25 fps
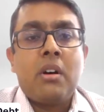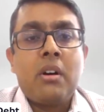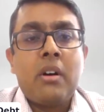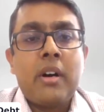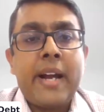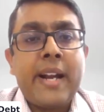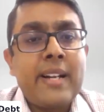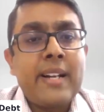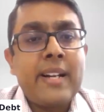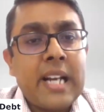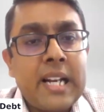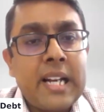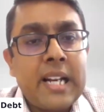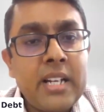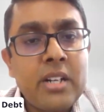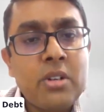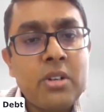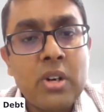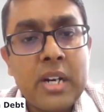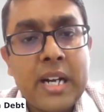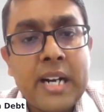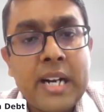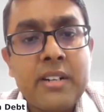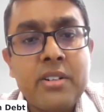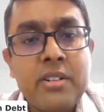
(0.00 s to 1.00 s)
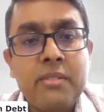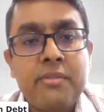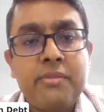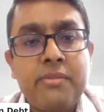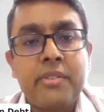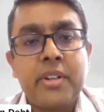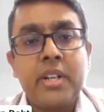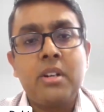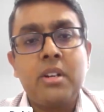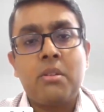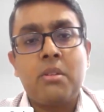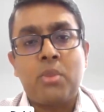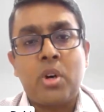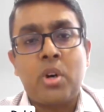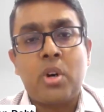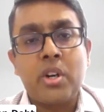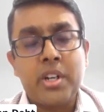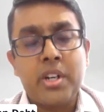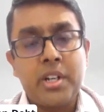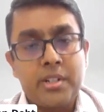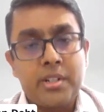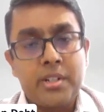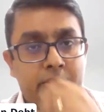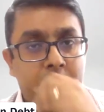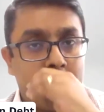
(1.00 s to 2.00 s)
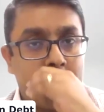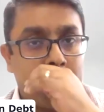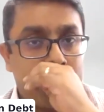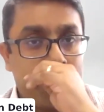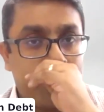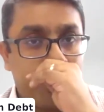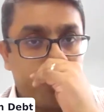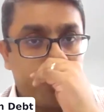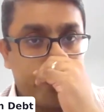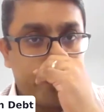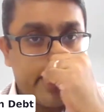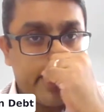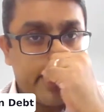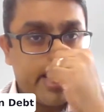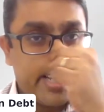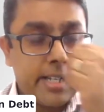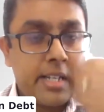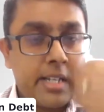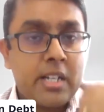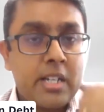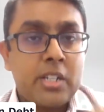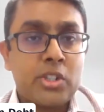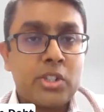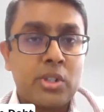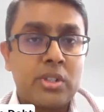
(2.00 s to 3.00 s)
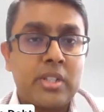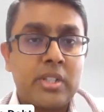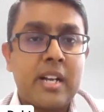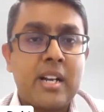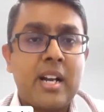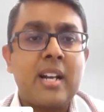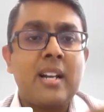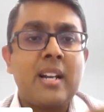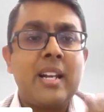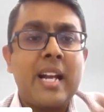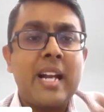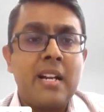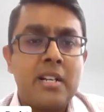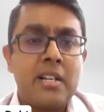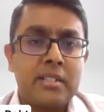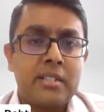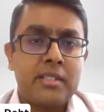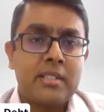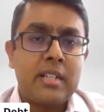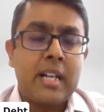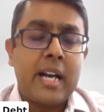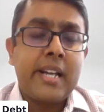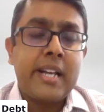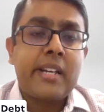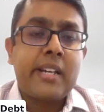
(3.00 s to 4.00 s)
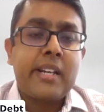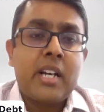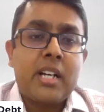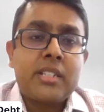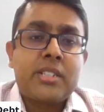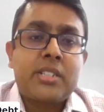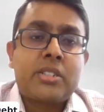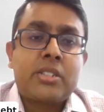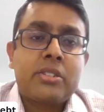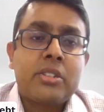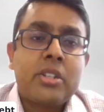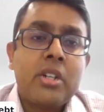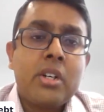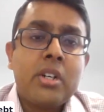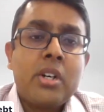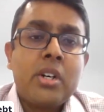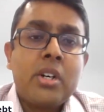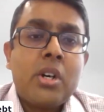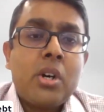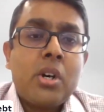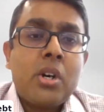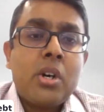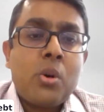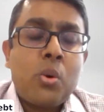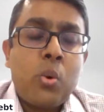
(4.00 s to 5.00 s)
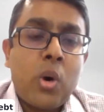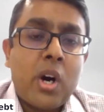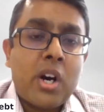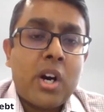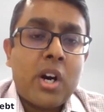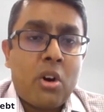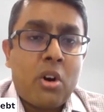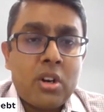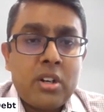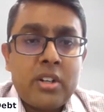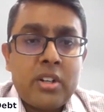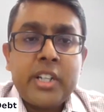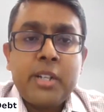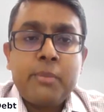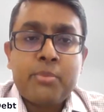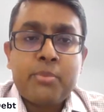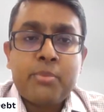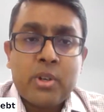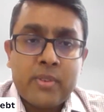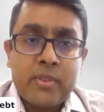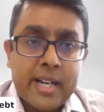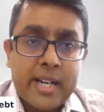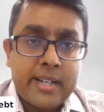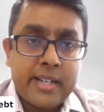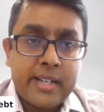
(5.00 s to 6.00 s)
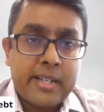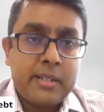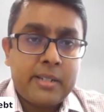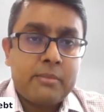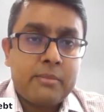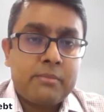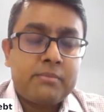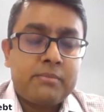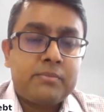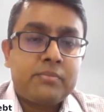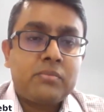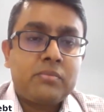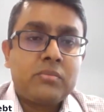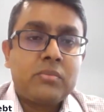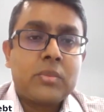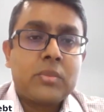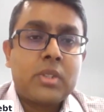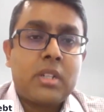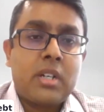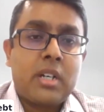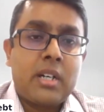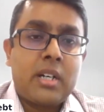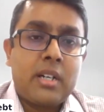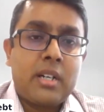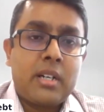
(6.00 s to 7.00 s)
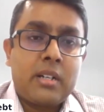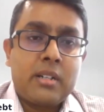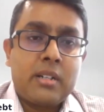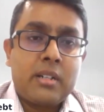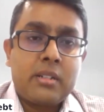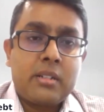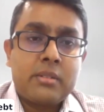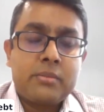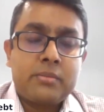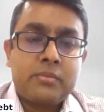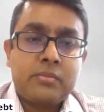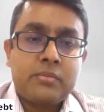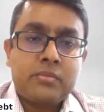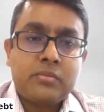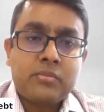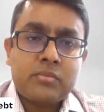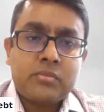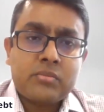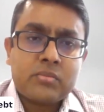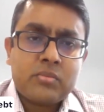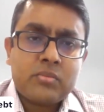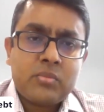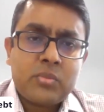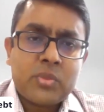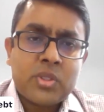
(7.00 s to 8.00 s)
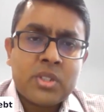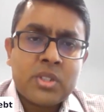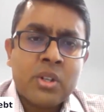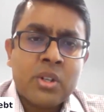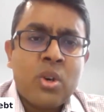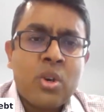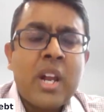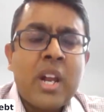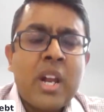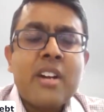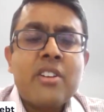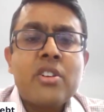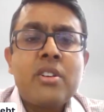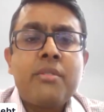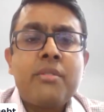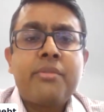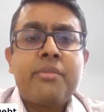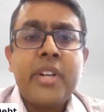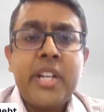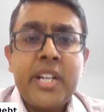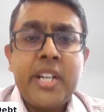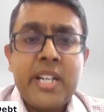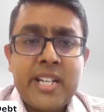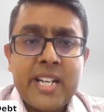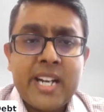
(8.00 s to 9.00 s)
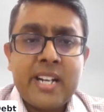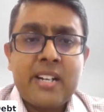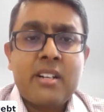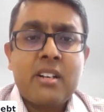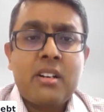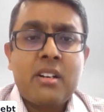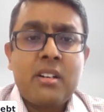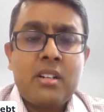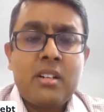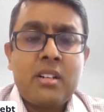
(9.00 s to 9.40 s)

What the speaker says: entirely collateral free or mortgage free. So there are lenders like us who are already providing collateral free debt